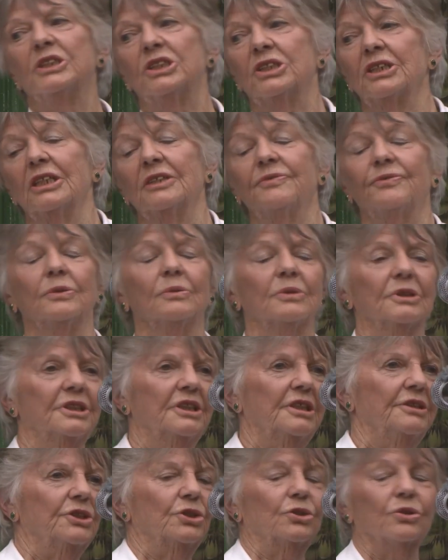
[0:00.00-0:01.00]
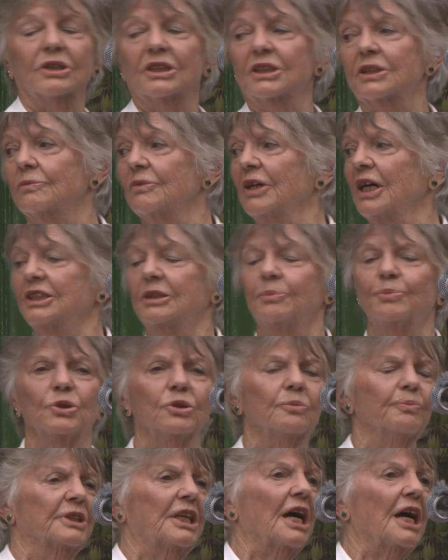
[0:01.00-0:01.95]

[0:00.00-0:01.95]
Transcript: but Jennifer will know it took her to write a book,